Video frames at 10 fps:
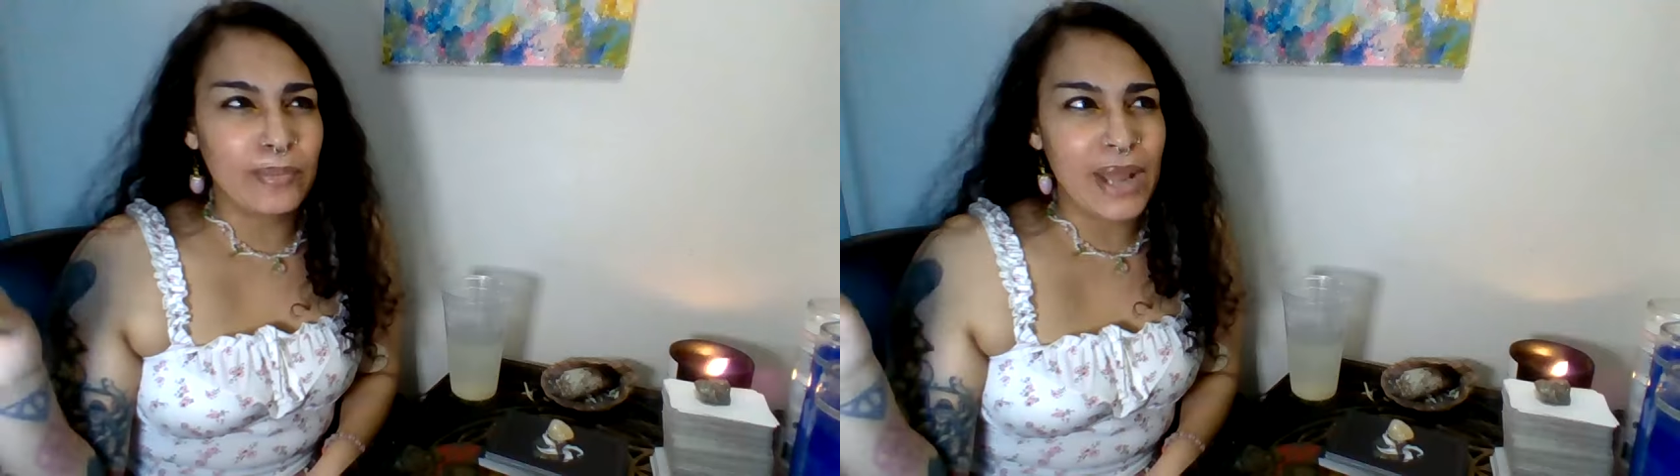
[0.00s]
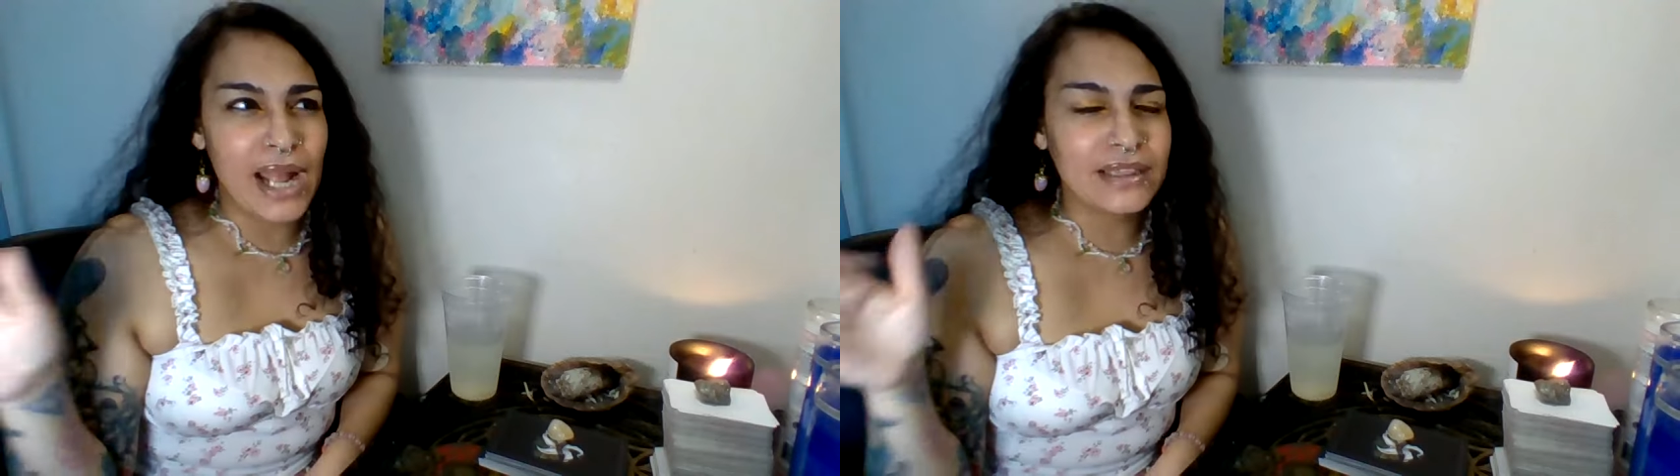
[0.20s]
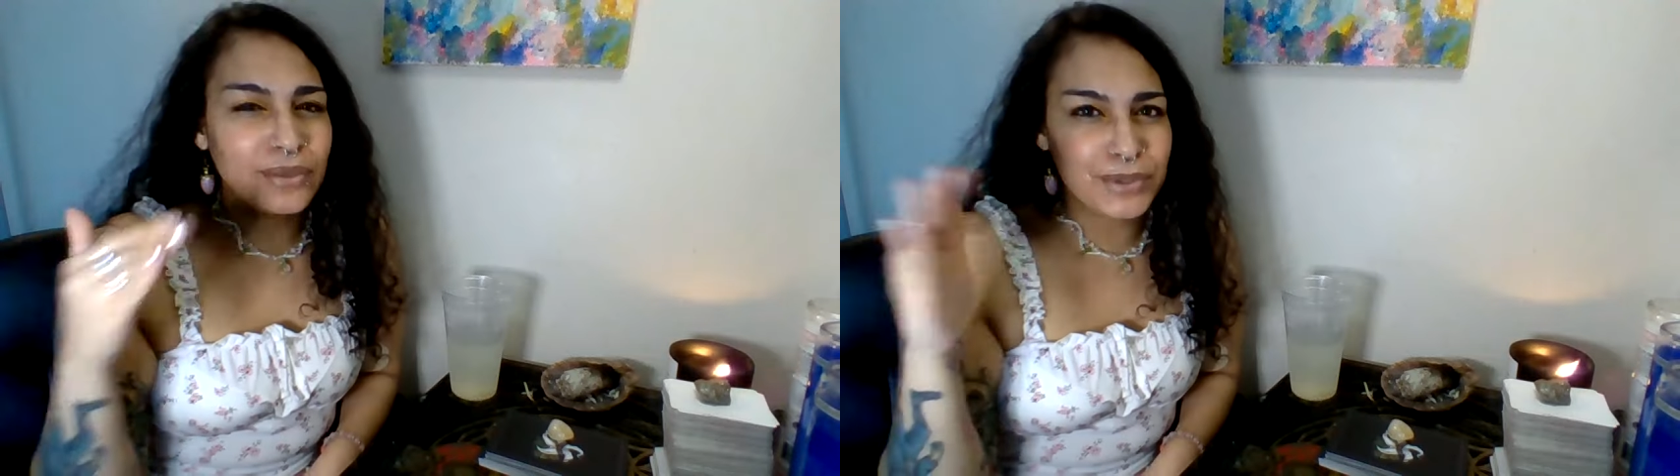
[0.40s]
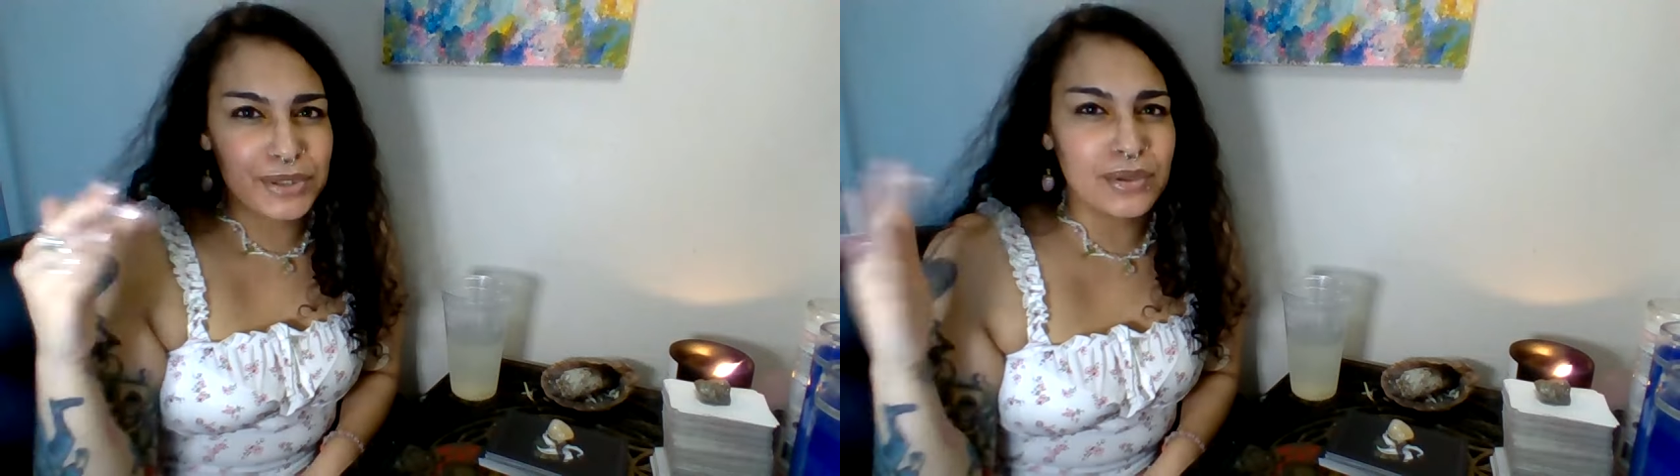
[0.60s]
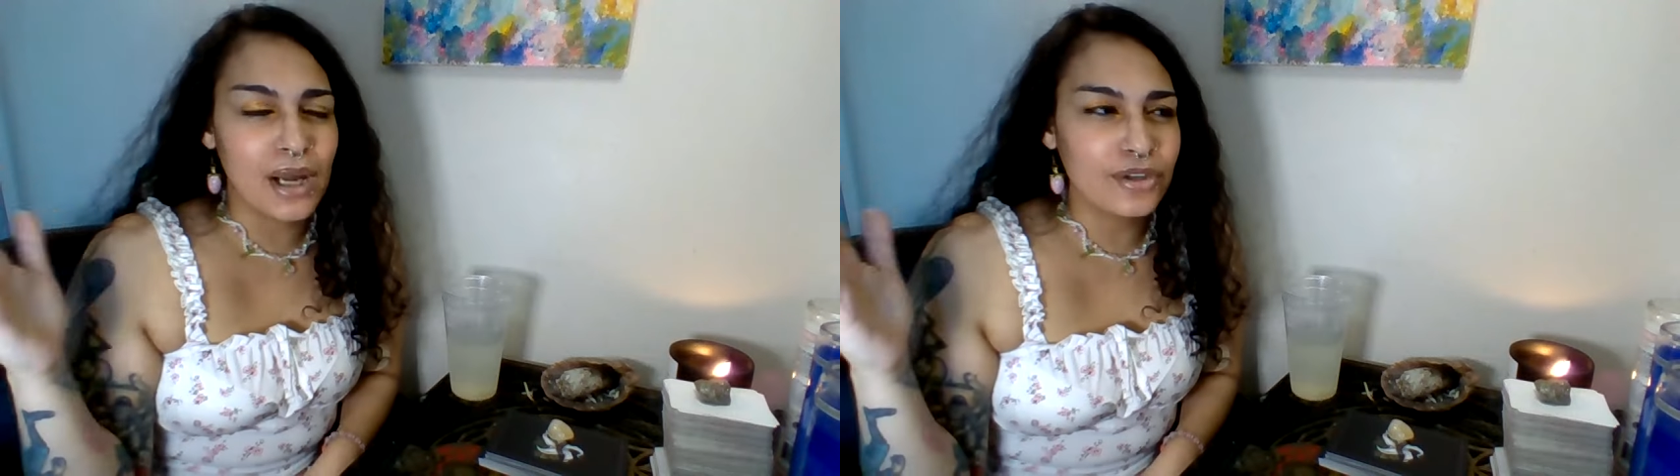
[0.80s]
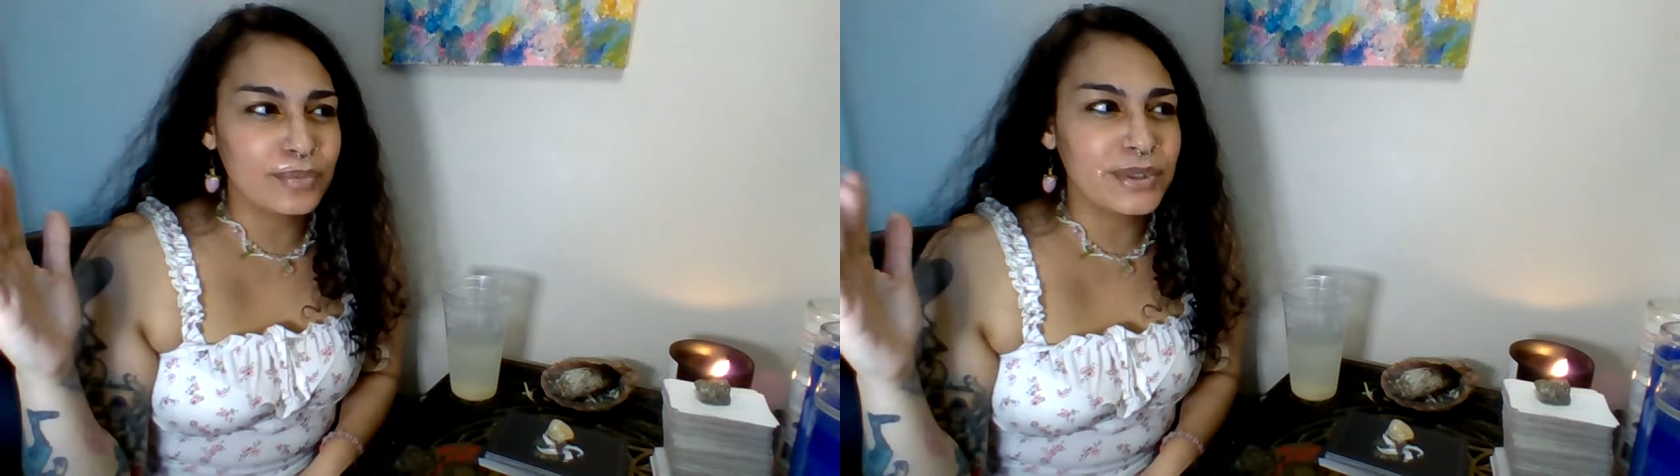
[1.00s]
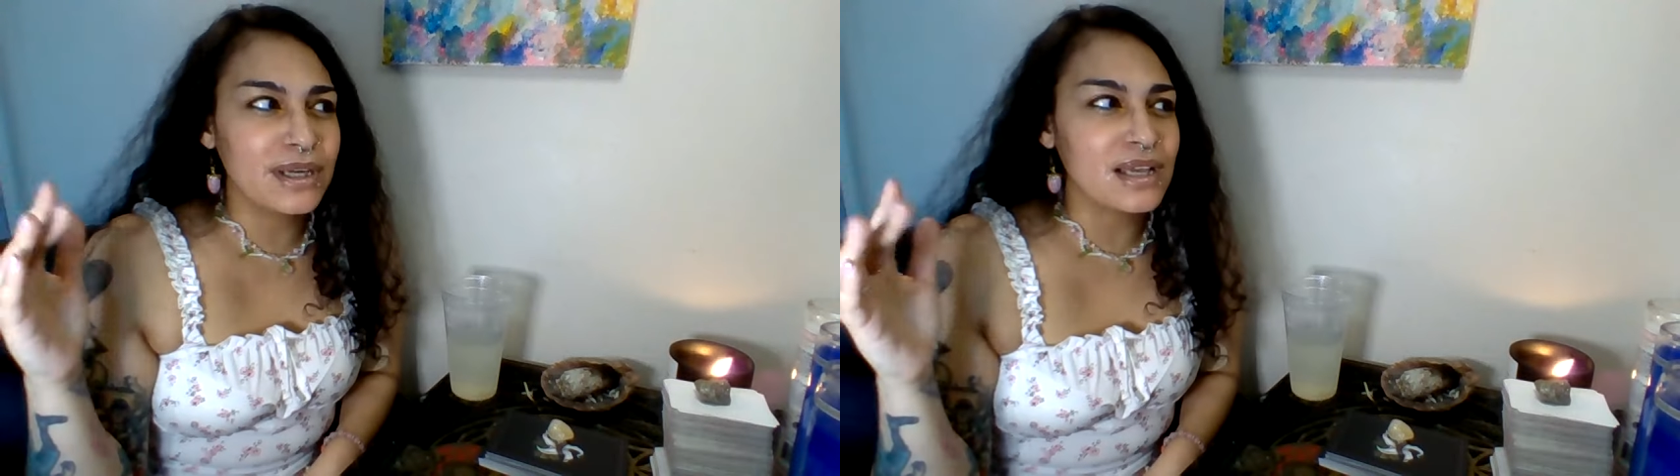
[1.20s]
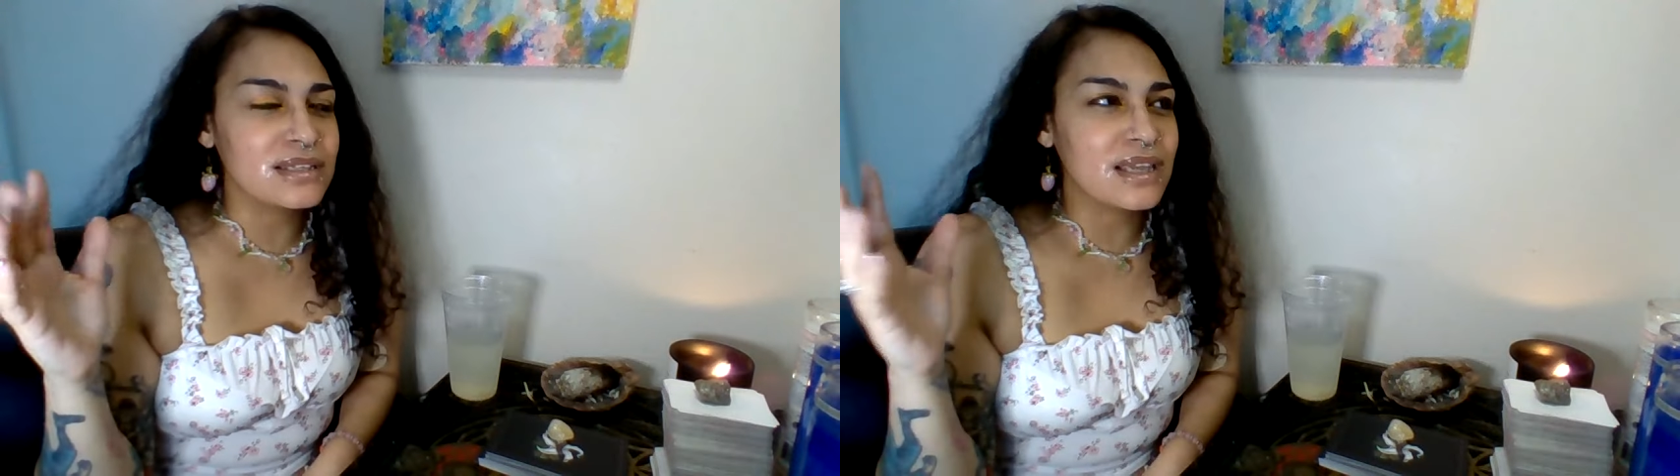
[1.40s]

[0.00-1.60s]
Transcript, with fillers: back the original color because